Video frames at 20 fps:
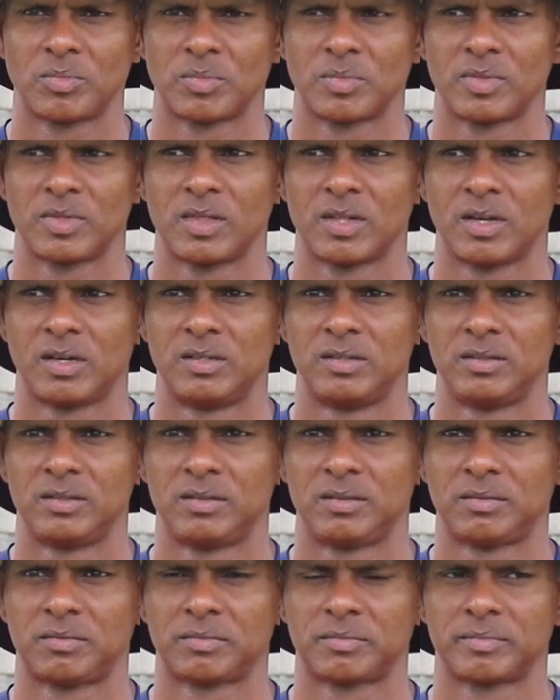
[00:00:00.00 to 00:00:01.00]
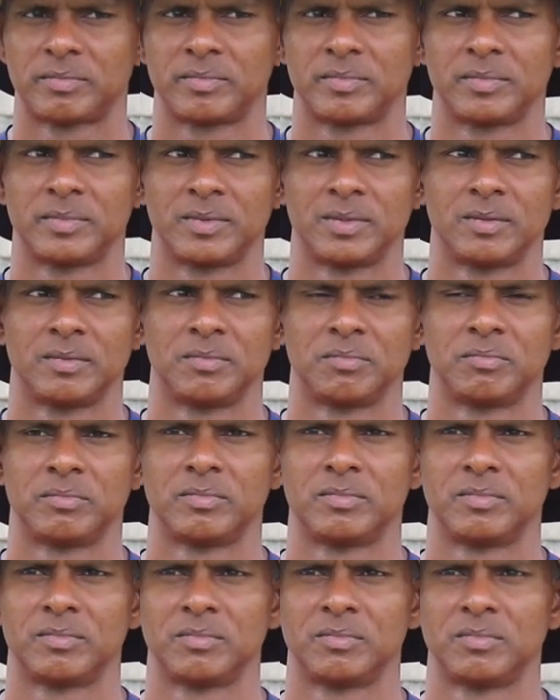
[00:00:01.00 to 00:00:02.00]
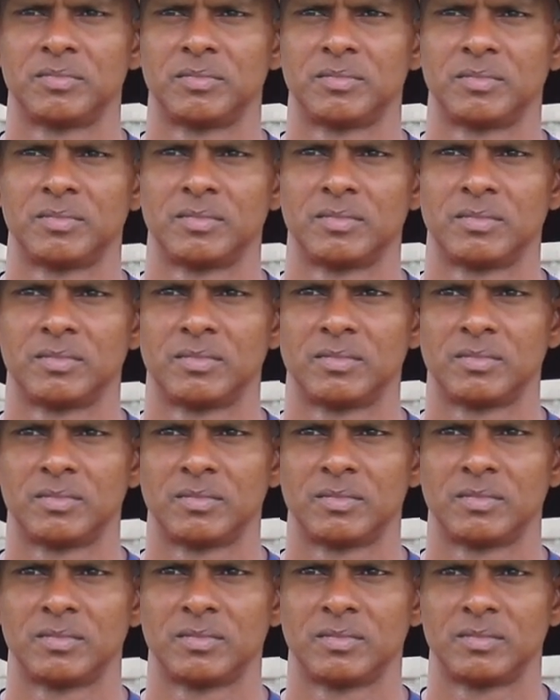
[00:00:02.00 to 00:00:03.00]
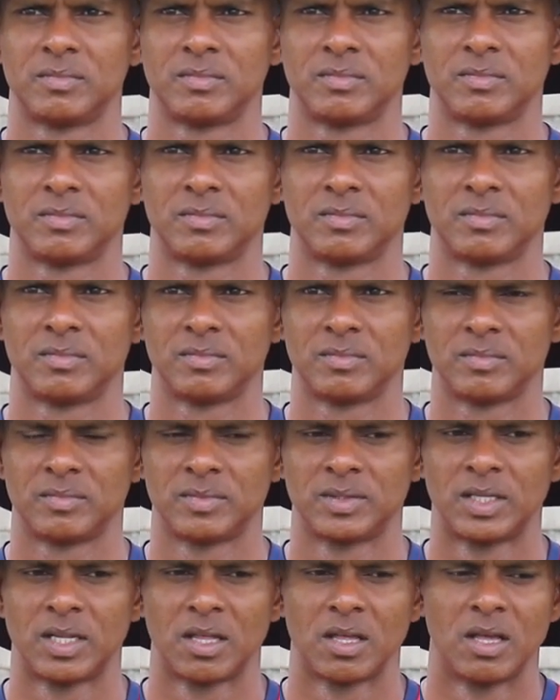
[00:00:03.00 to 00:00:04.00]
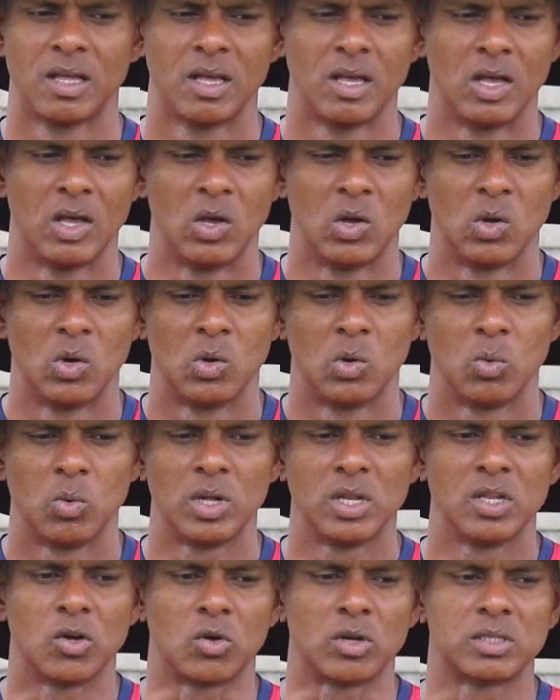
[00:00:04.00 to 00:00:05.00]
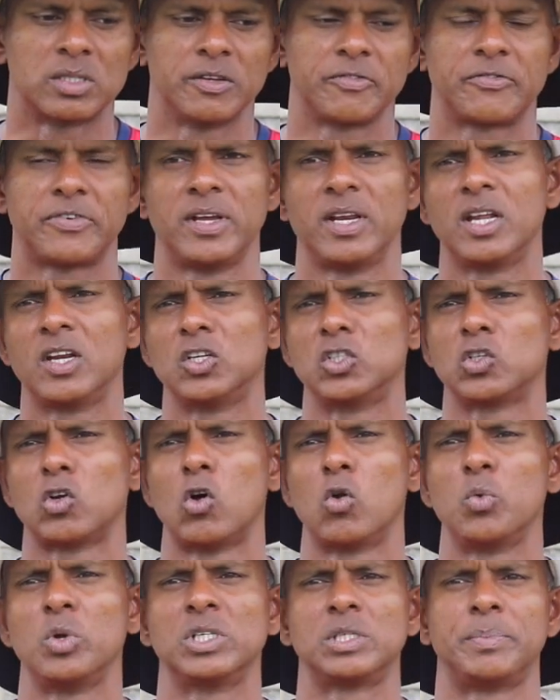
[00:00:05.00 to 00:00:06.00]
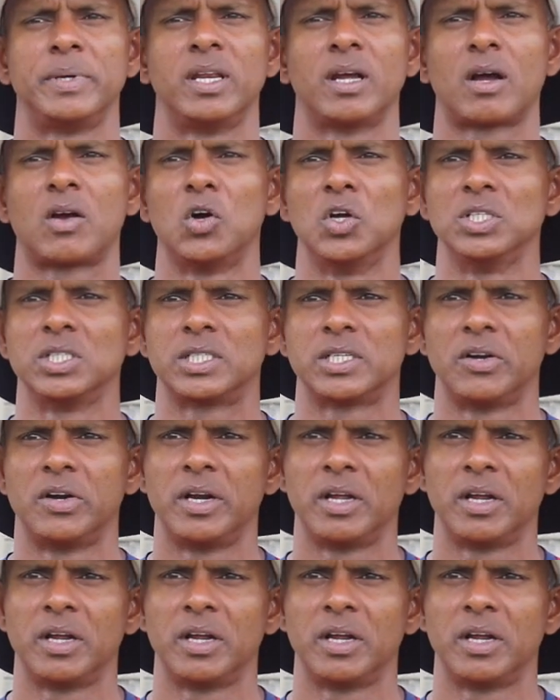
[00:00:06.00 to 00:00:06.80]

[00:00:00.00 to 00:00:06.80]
could not hold on to what were not altogether difficult chances? Well, the, the feeling has always been a concern